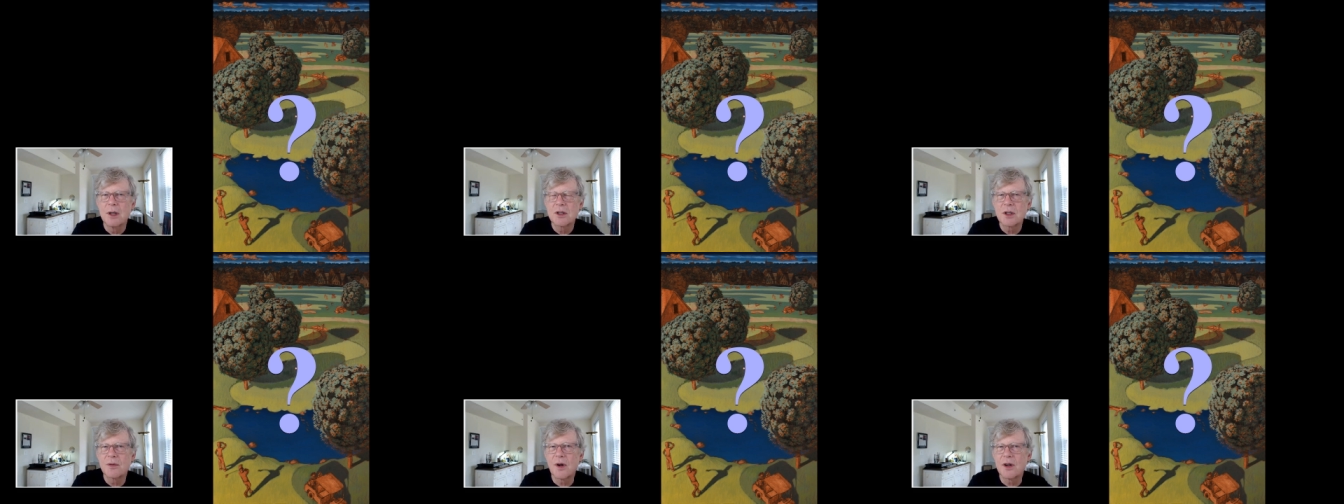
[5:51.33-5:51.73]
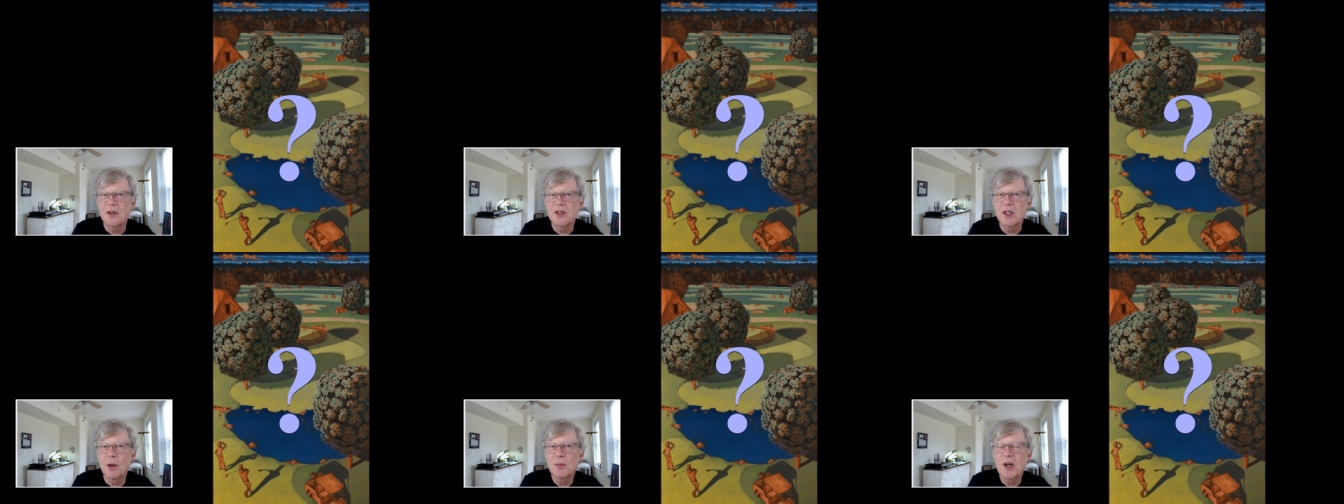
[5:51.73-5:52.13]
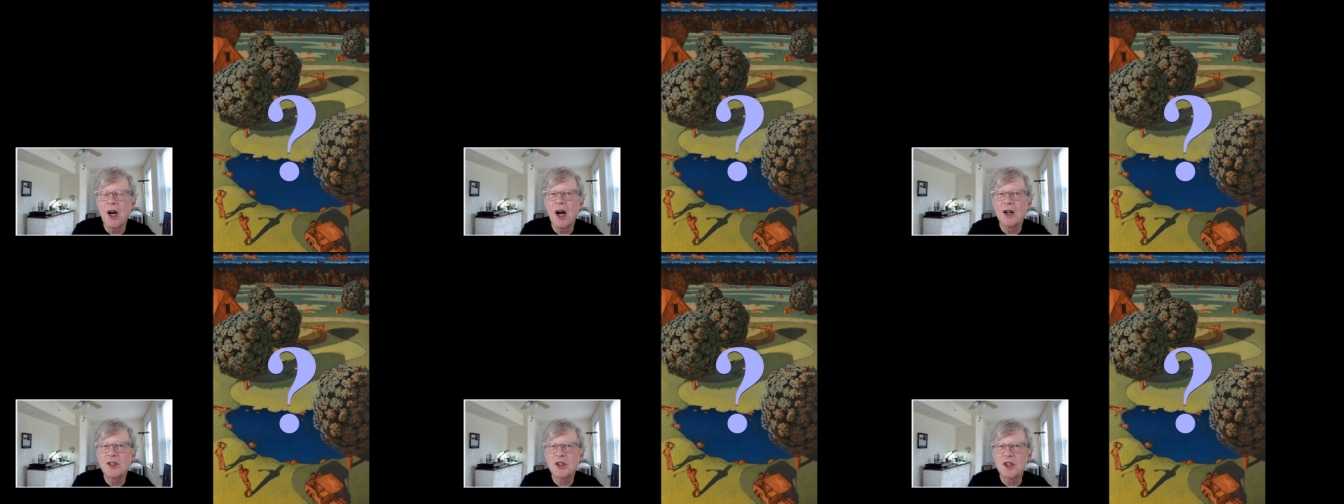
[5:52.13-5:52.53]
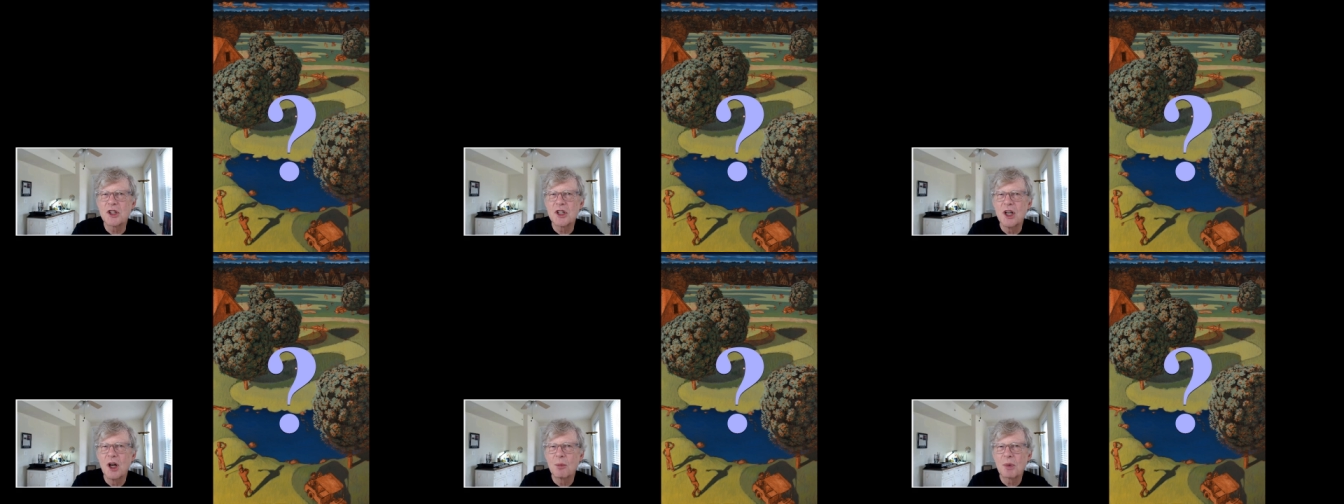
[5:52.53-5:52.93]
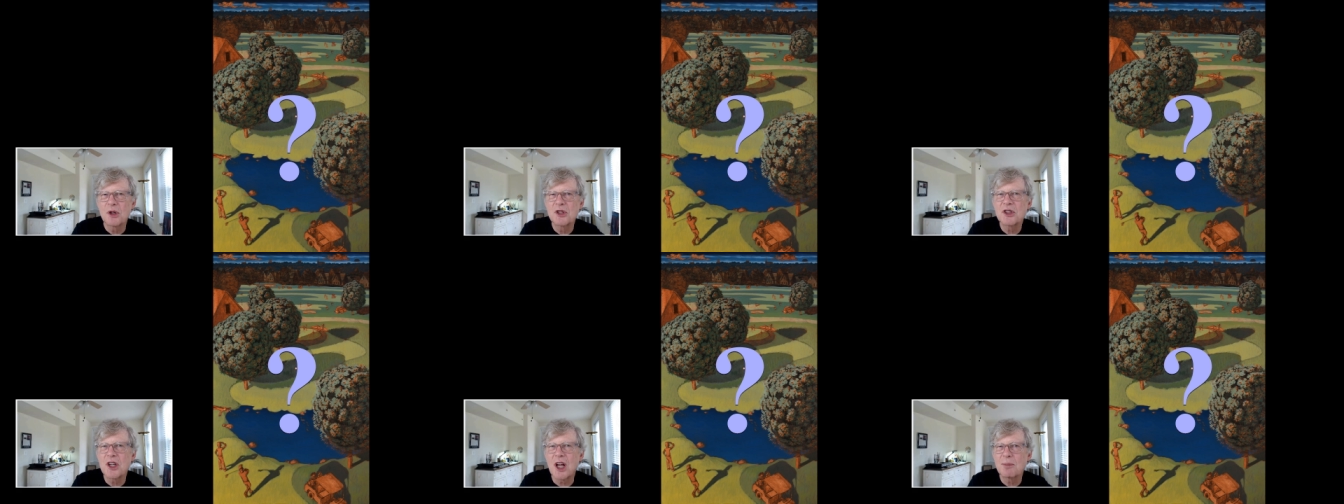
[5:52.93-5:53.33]
sort of our subconscious
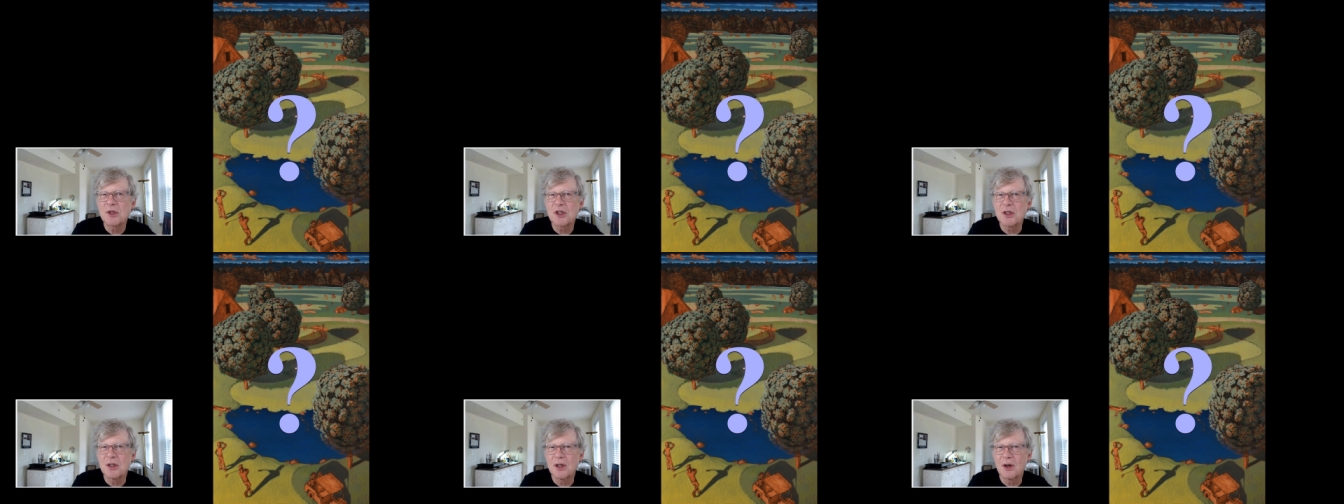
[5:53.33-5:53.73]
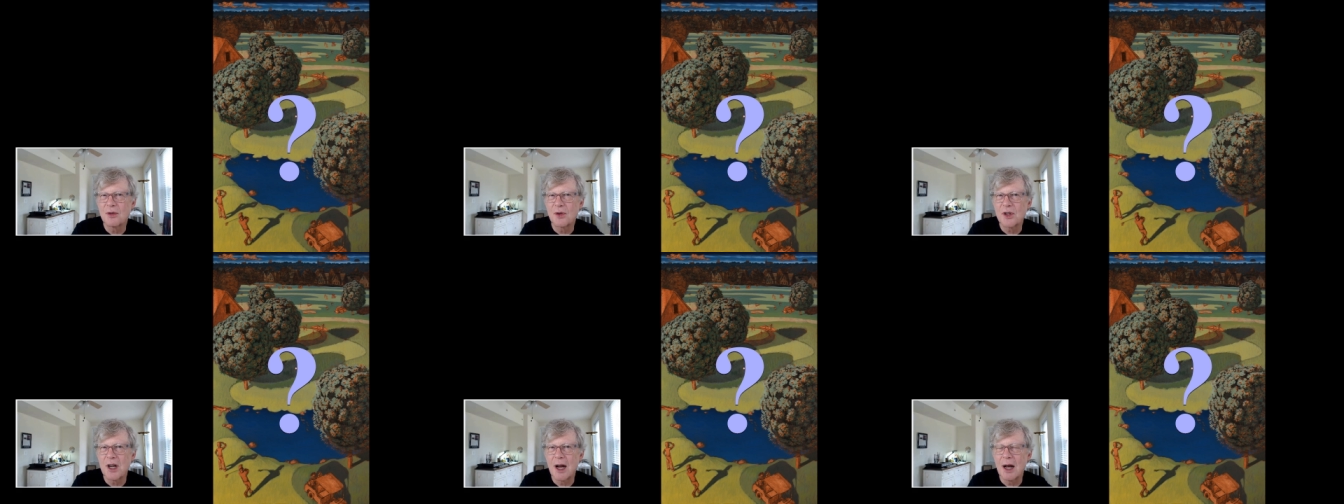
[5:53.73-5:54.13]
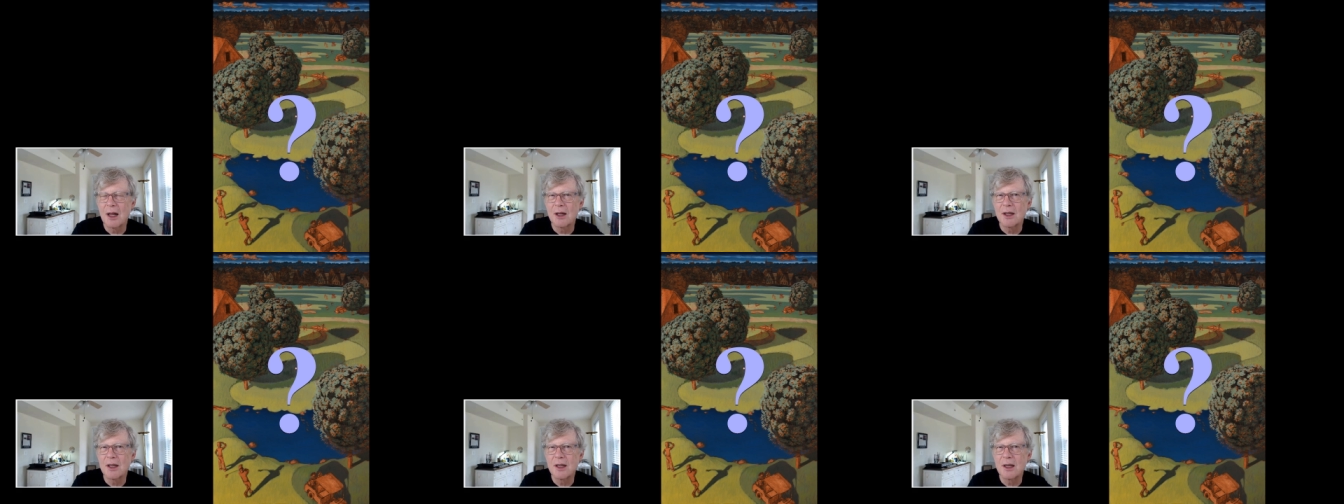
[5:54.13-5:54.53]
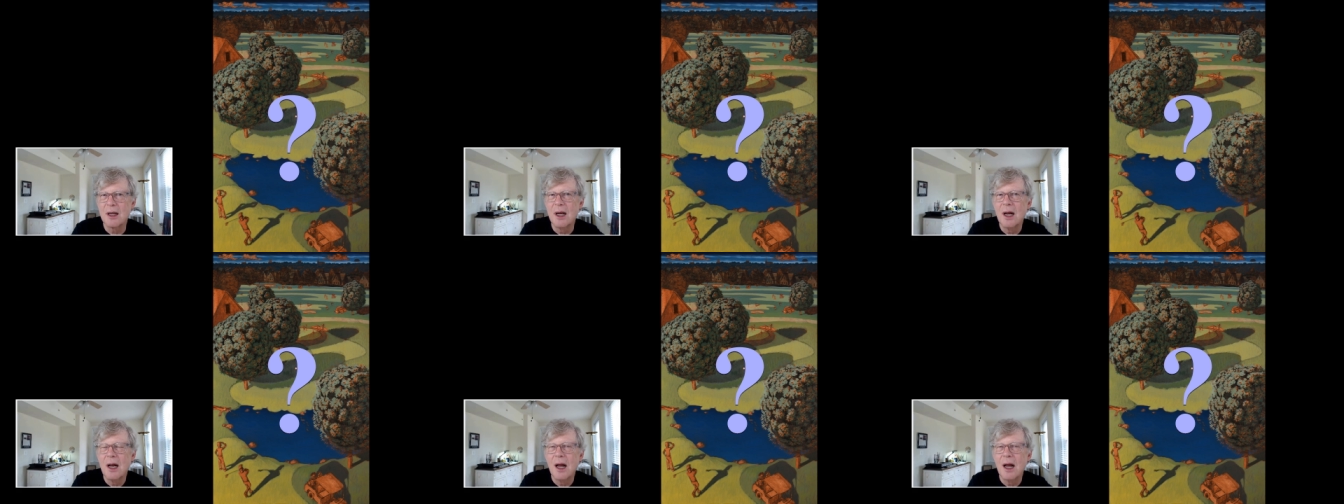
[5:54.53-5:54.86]
perception of reality